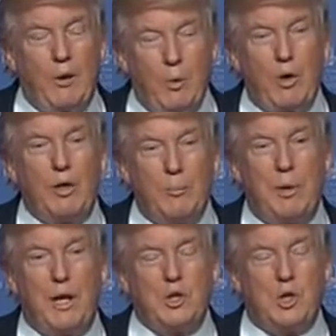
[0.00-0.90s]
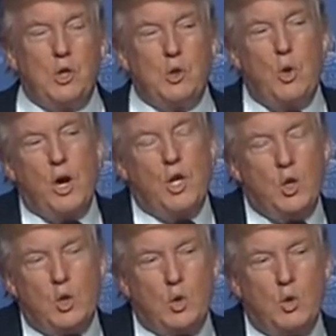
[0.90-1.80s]
And one of the pastors who I
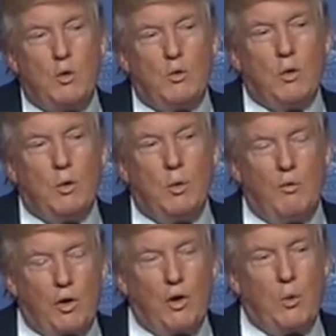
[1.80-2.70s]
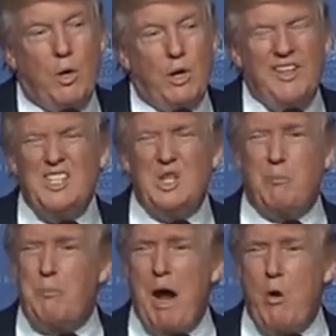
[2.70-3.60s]
knew very well, and these
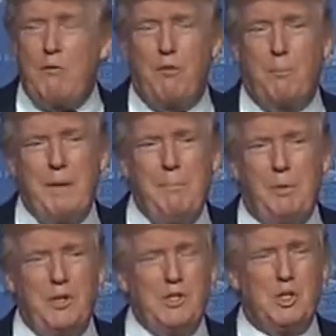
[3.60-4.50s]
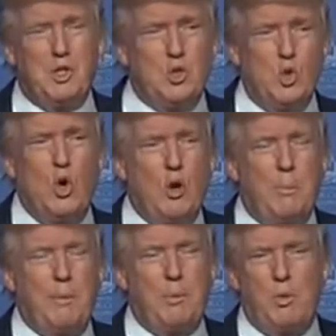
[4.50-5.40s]
are powerful people, these are strong
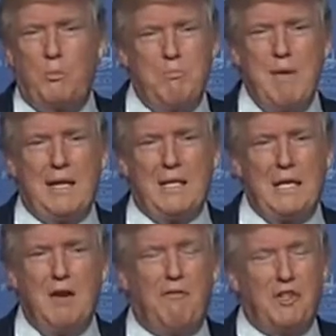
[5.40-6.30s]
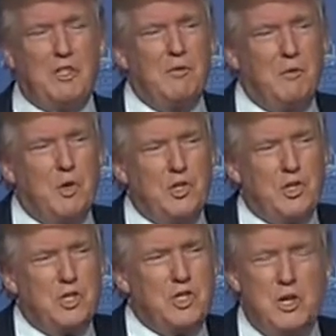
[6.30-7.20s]
people with magnificent
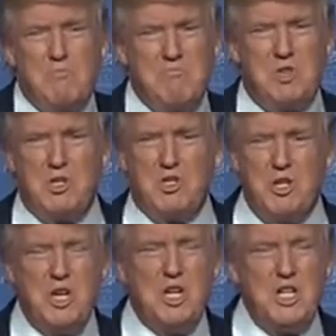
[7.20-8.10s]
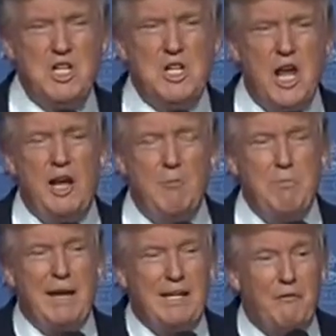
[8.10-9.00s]
voices
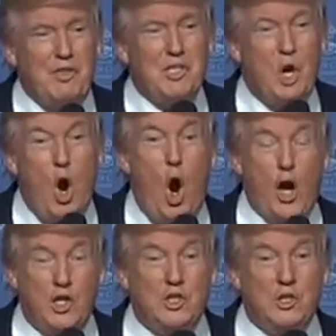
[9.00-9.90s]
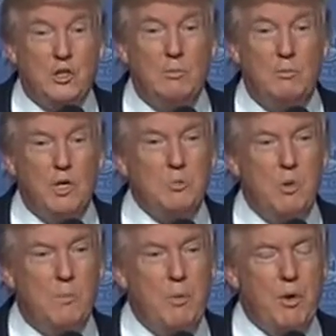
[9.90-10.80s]
and magnificent hearts,
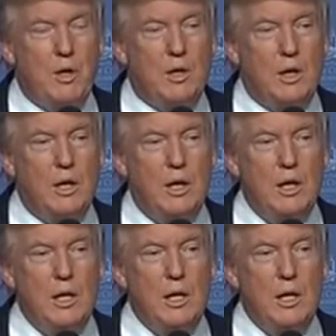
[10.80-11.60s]
much more importantly.